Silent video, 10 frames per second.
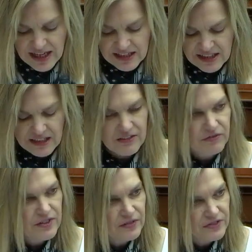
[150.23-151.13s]
a
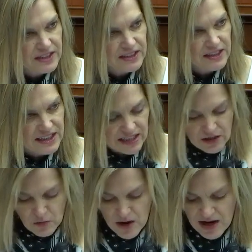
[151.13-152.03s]
net 50
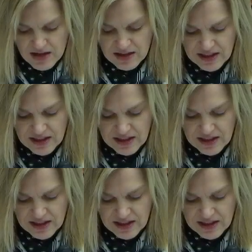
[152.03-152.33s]
gigawatt